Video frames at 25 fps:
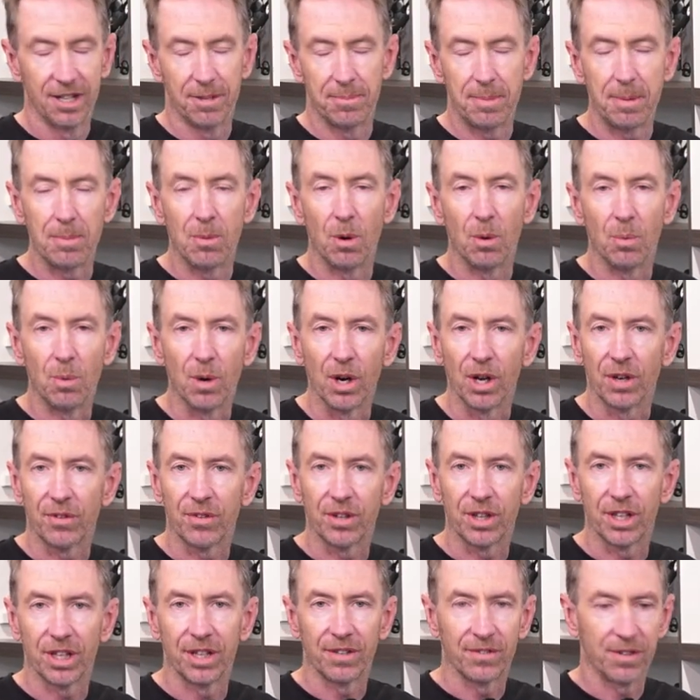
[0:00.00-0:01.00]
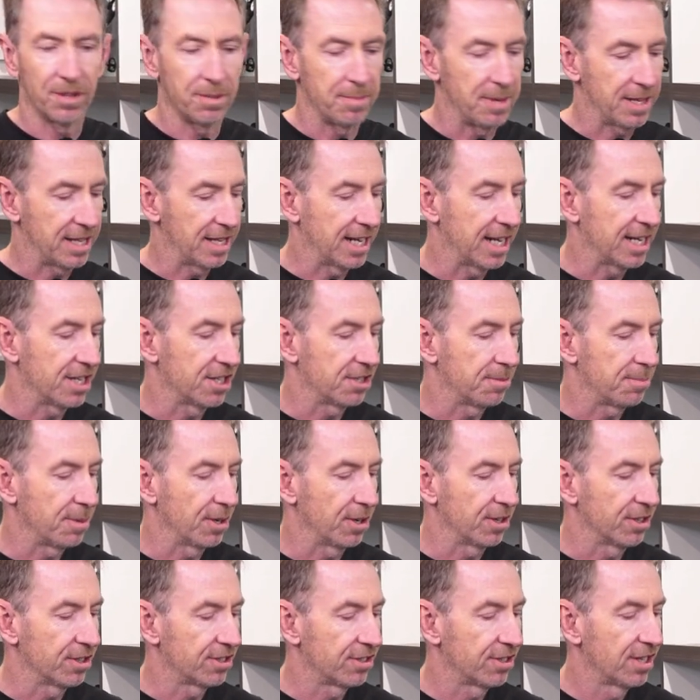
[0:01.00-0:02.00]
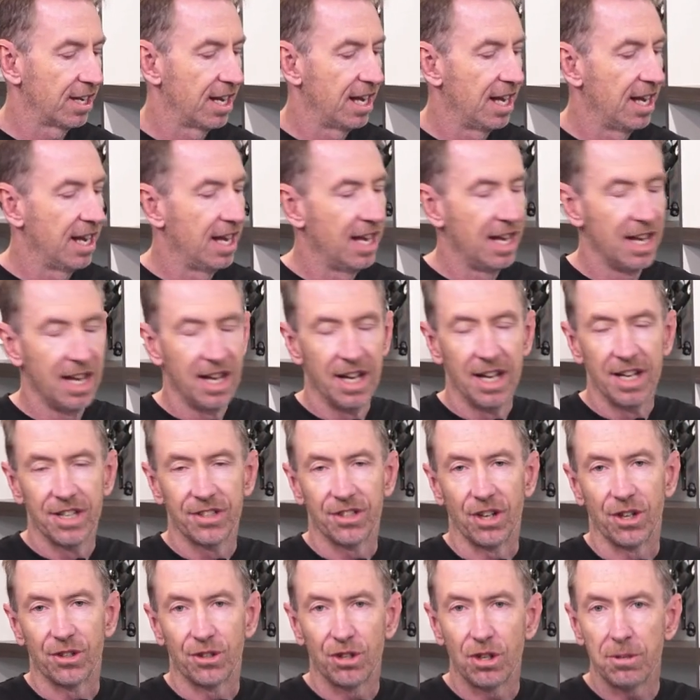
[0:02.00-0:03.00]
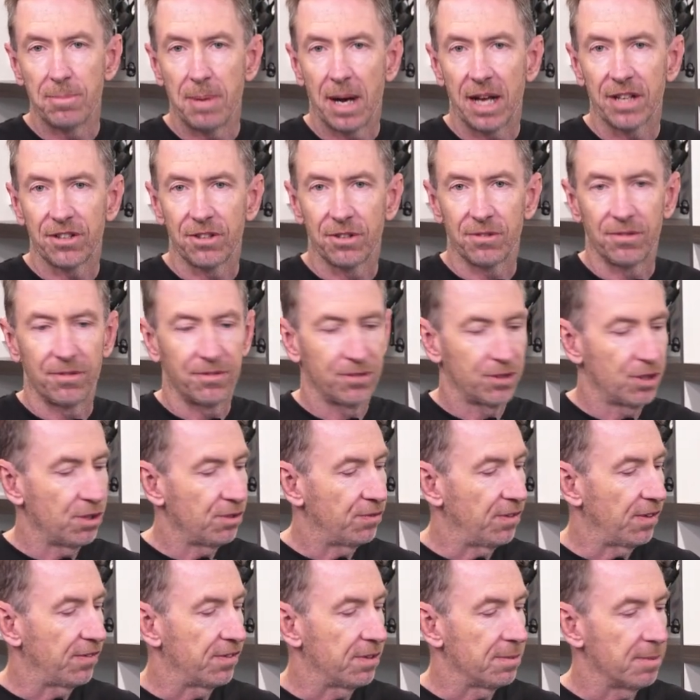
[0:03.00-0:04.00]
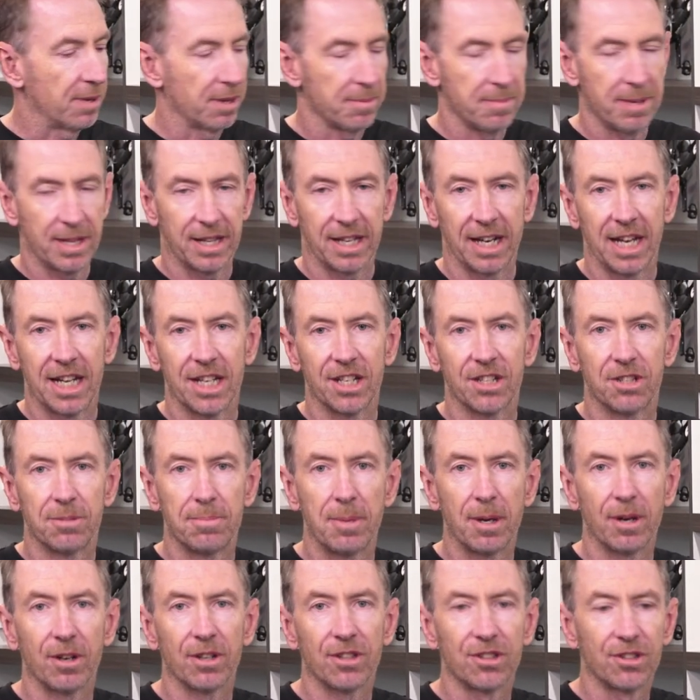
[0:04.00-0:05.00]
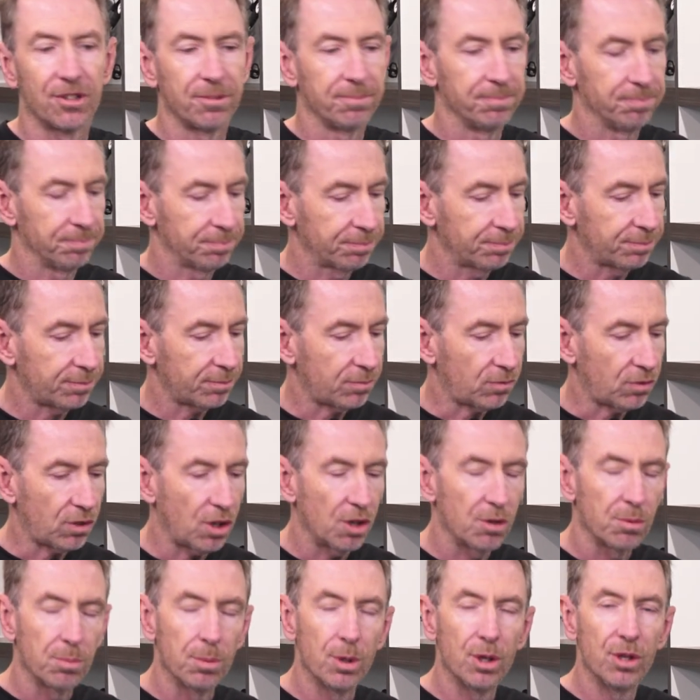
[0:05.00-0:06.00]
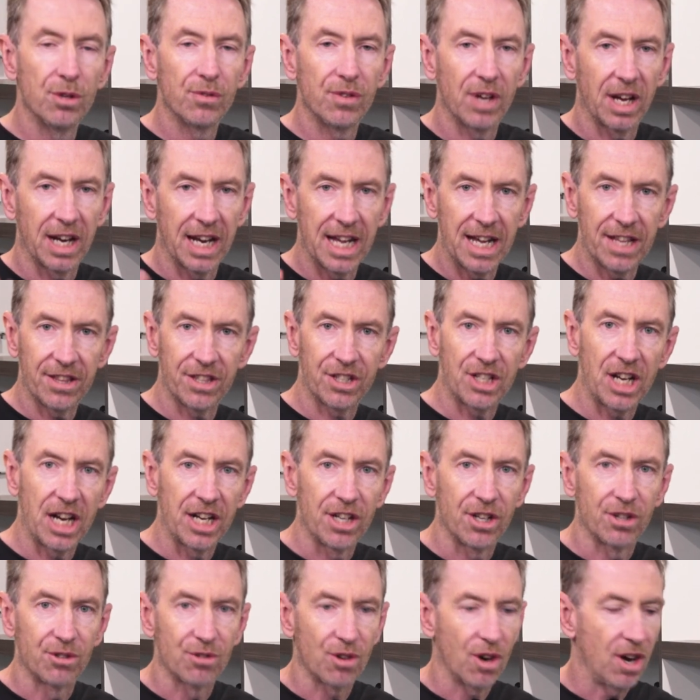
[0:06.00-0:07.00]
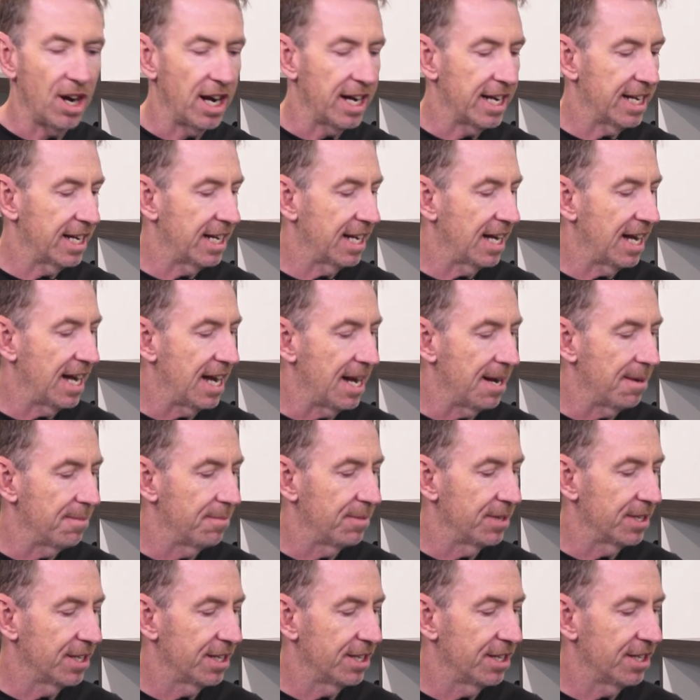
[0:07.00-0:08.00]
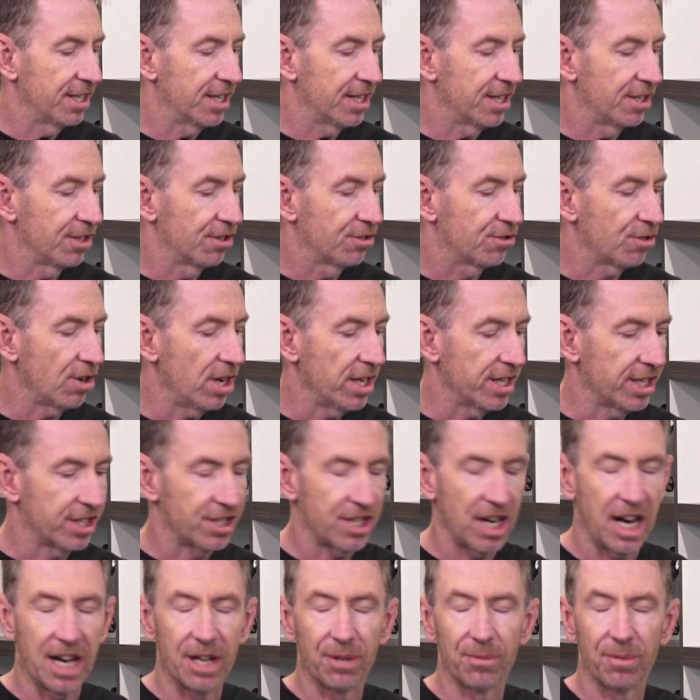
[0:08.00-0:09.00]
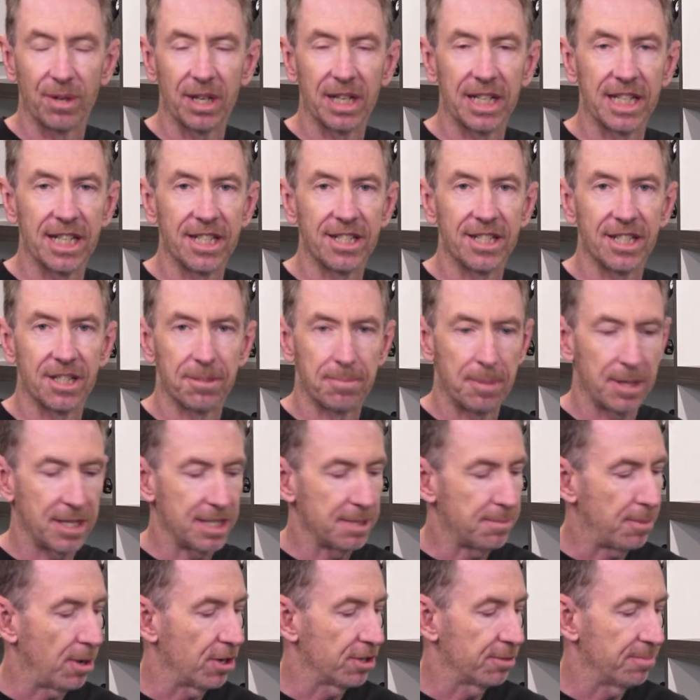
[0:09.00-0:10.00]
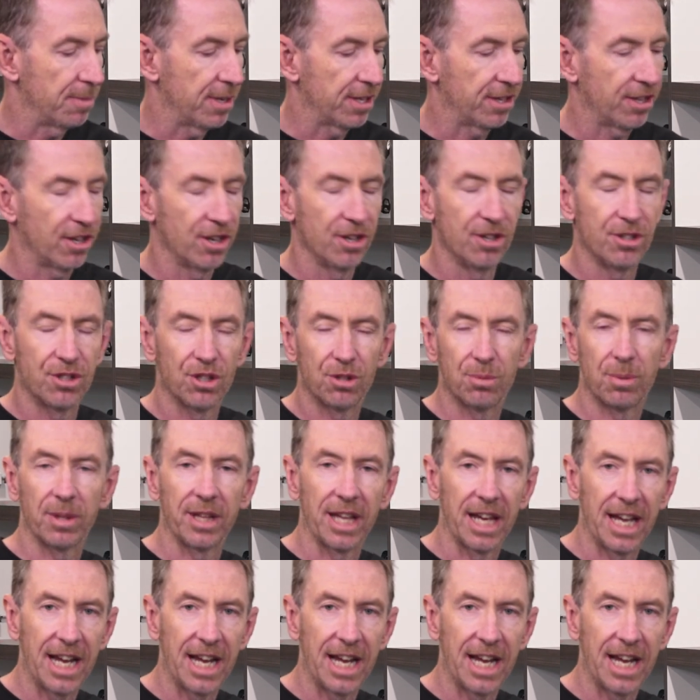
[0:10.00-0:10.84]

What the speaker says: bit more work for the methylated spirits. So 2 bars of 250 ml of methylated spirits, remove, allow the chain to dry. You can dry the chain really easy, especially post-metho, just with a